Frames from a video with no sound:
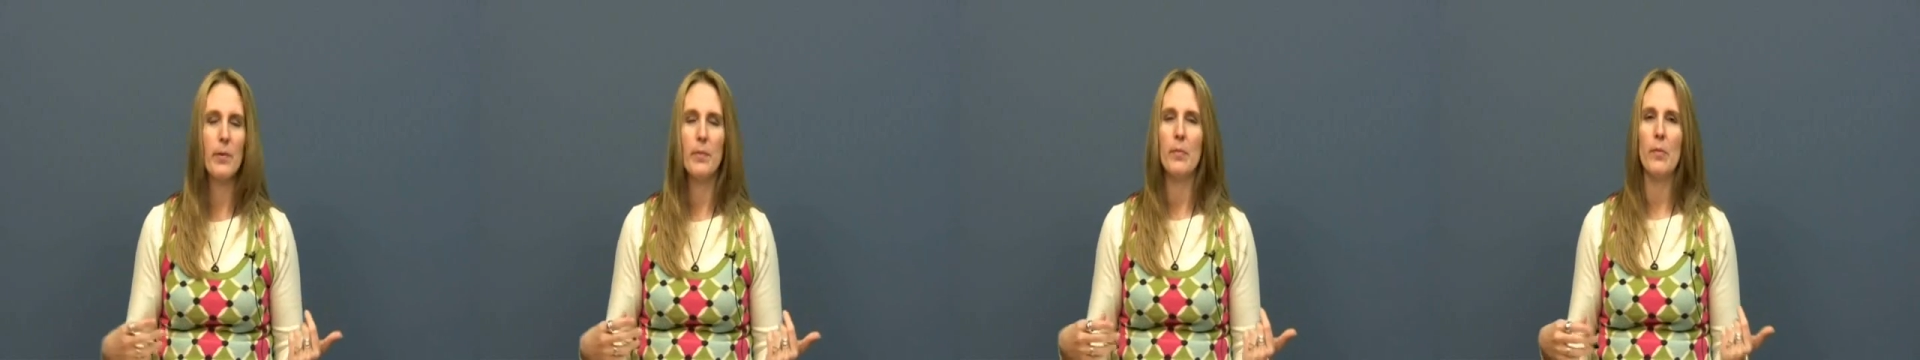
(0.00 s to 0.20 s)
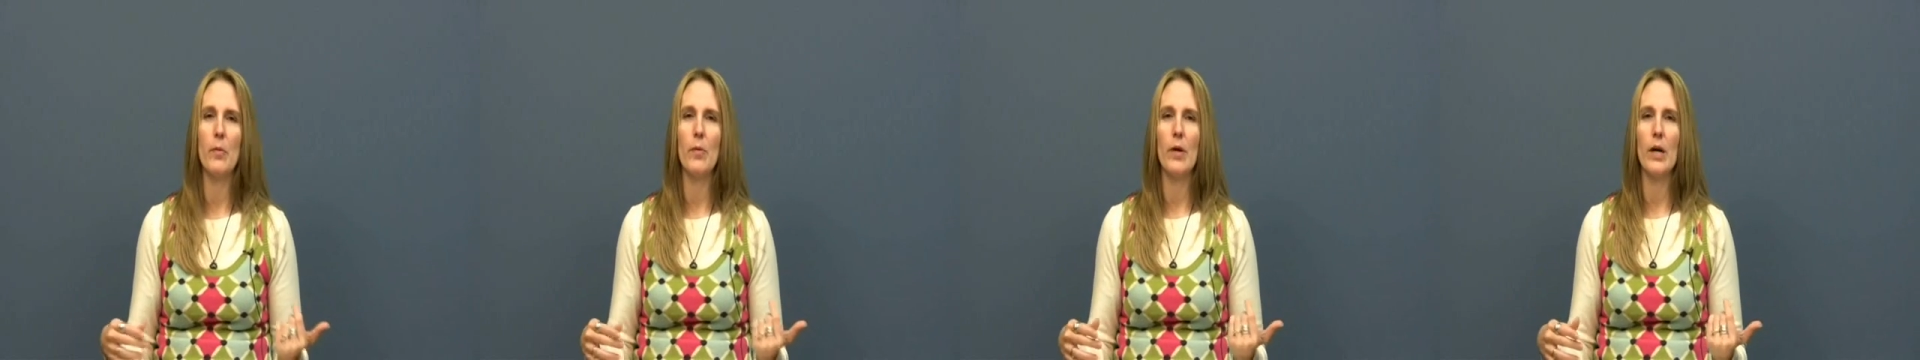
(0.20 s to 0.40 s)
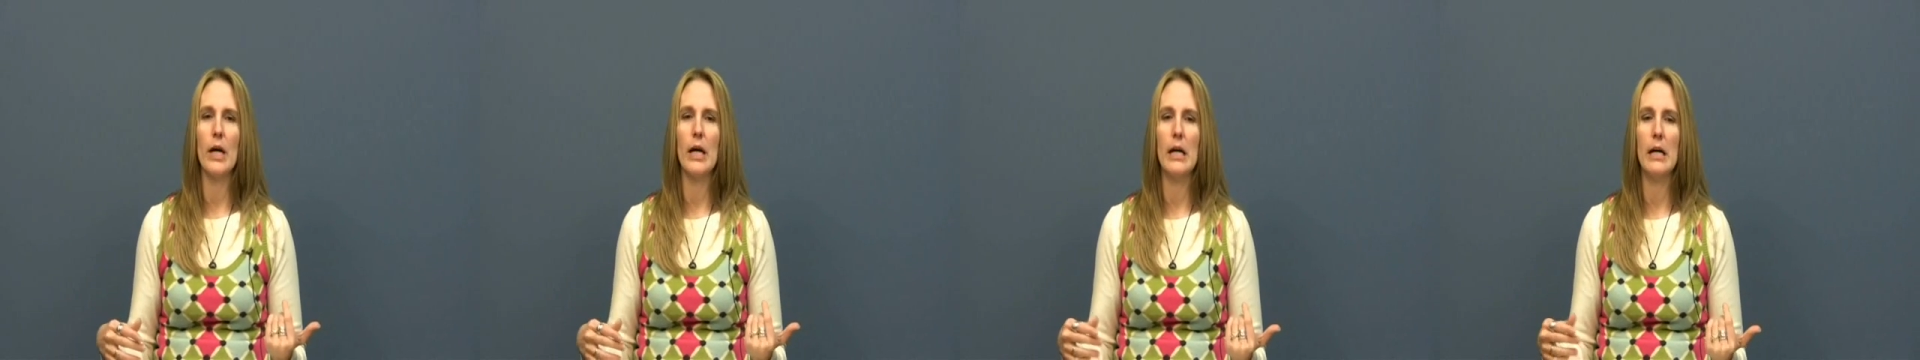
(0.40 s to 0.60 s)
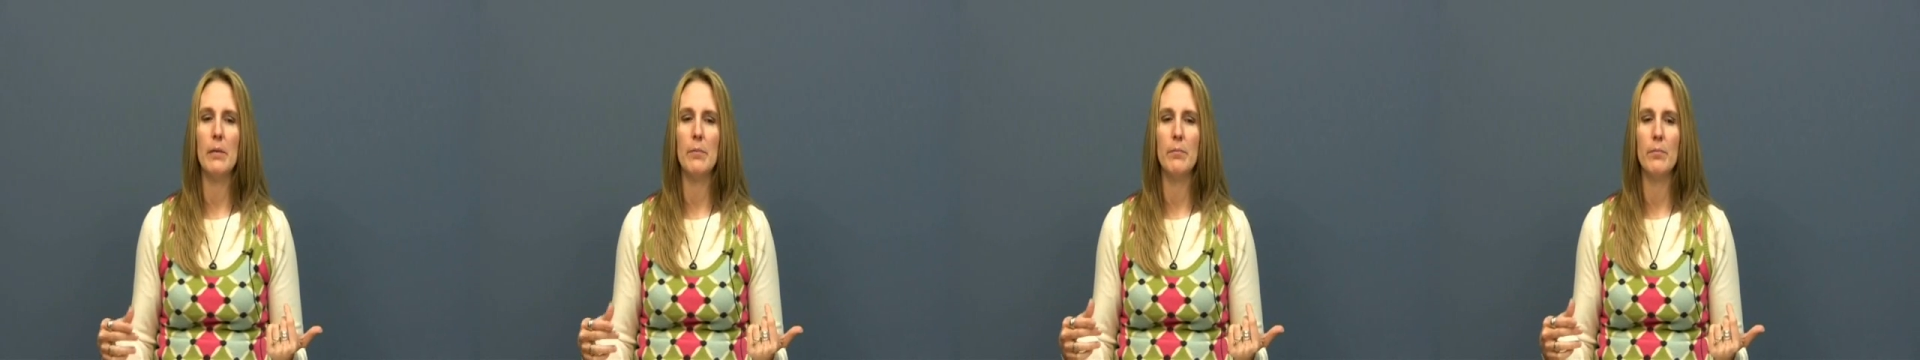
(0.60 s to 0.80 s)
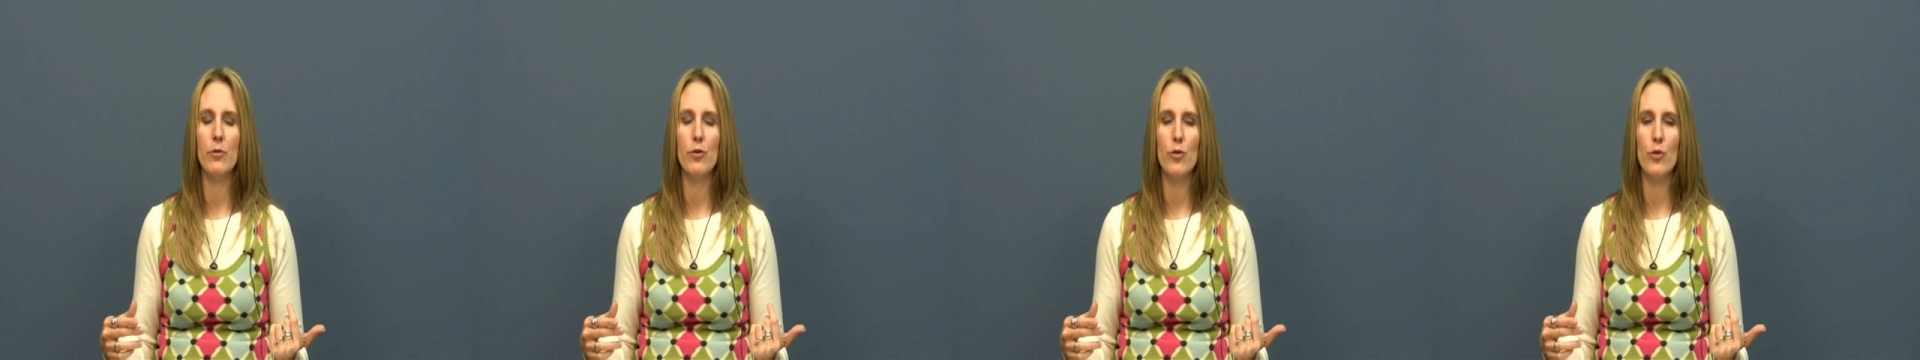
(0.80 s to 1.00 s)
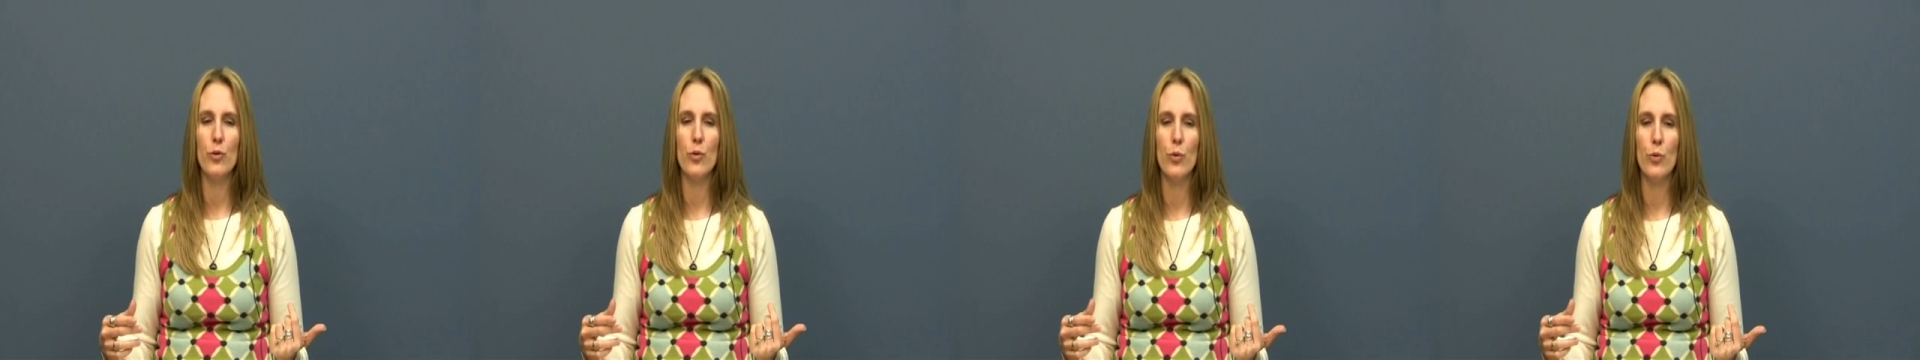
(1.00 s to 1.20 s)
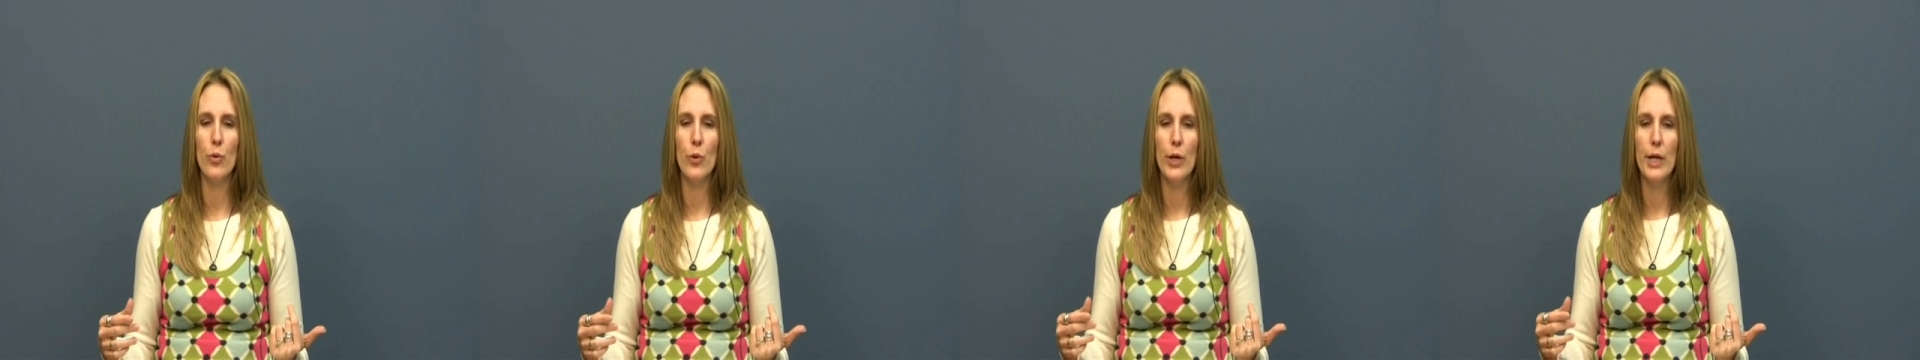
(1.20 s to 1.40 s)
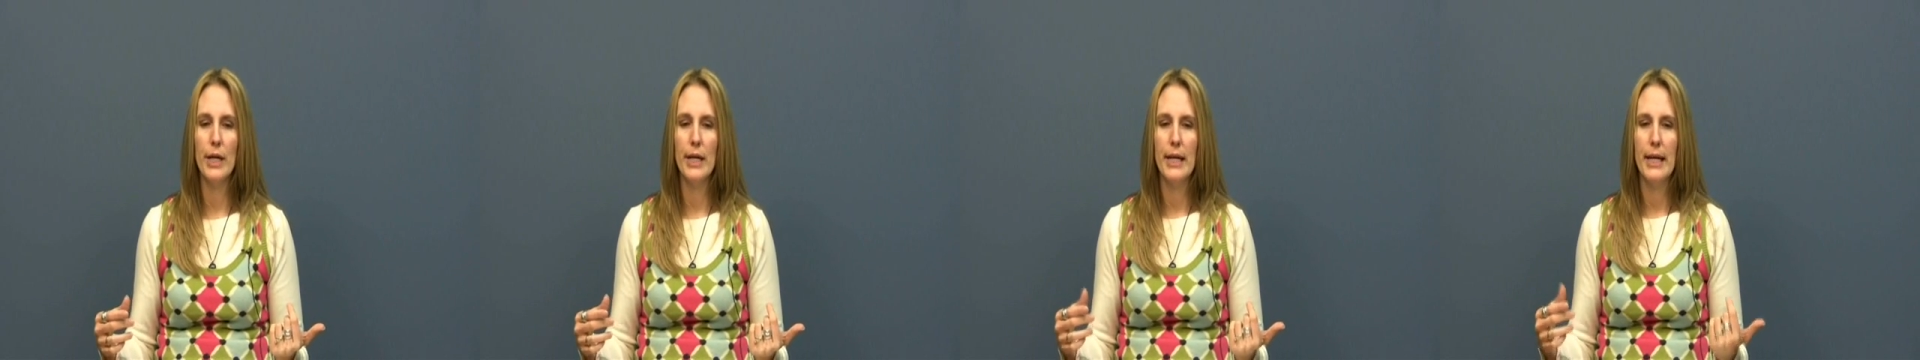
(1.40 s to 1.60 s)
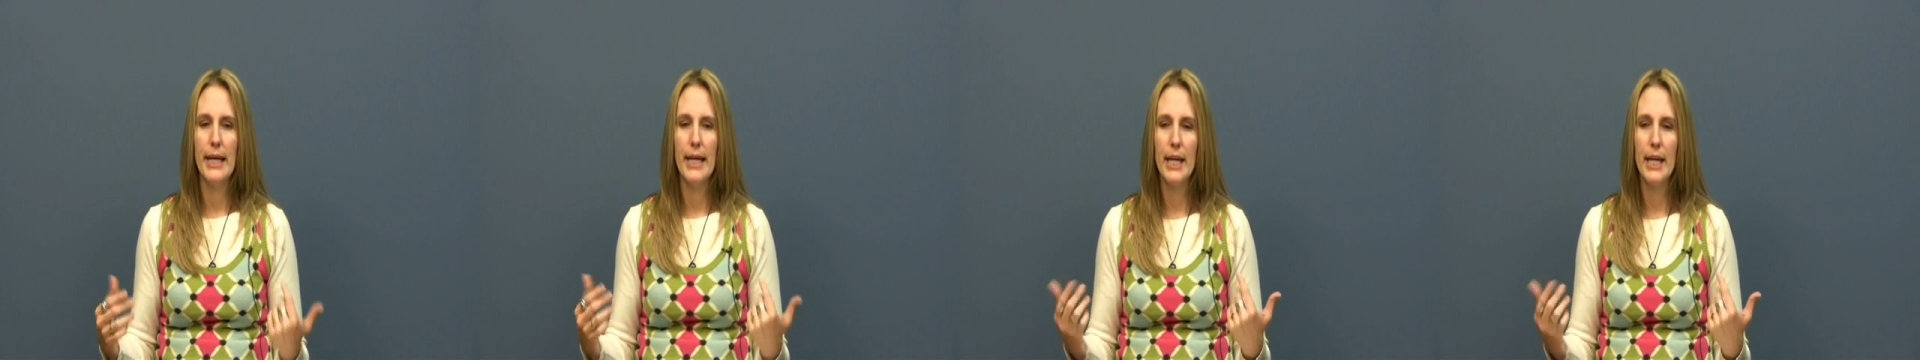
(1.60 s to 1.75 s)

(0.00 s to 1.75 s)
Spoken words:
people will come to